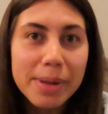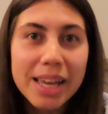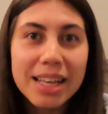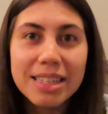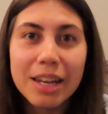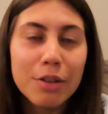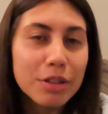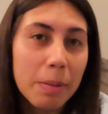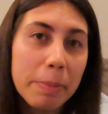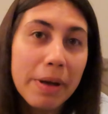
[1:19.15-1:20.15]
Because I know there's
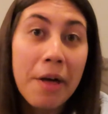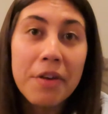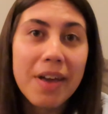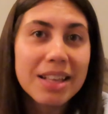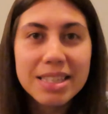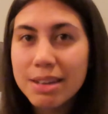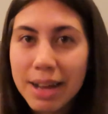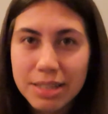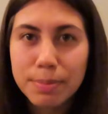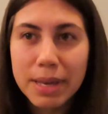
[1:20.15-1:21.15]
a lot of people out there that see
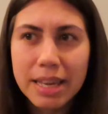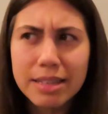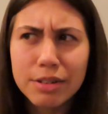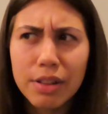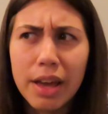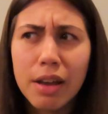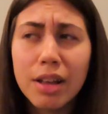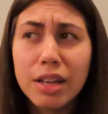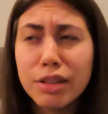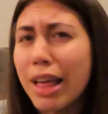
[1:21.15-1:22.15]
recipes and are like,
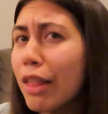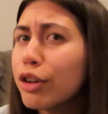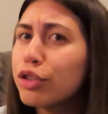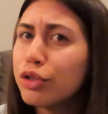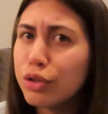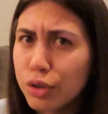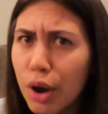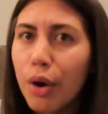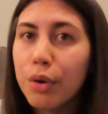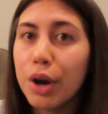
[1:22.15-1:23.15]
that looks
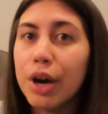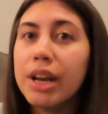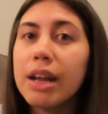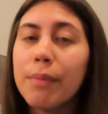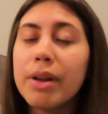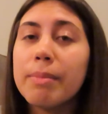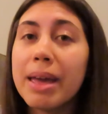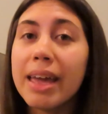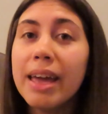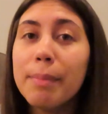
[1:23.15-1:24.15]
so good and I want to
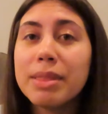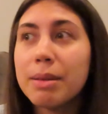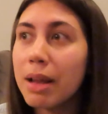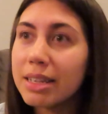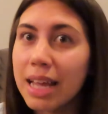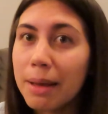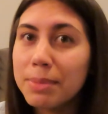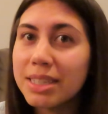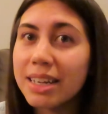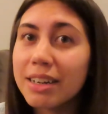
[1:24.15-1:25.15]
make it, but then
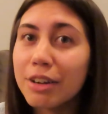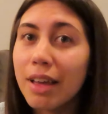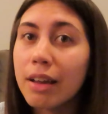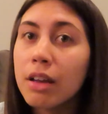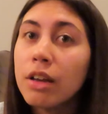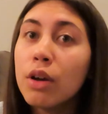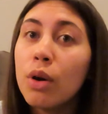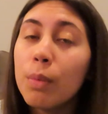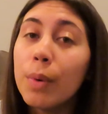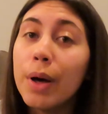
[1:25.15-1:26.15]
attempts and you're like,
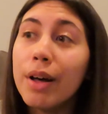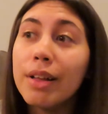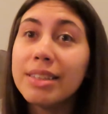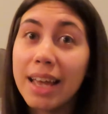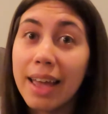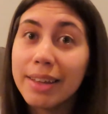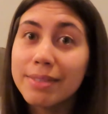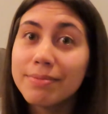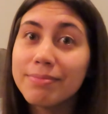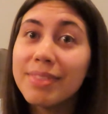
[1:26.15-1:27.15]
well, dang,
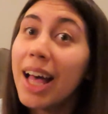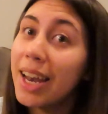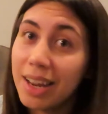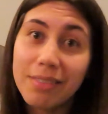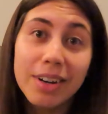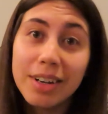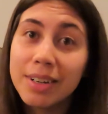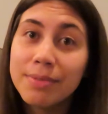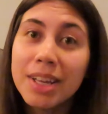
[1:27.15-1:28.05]
that didn't work.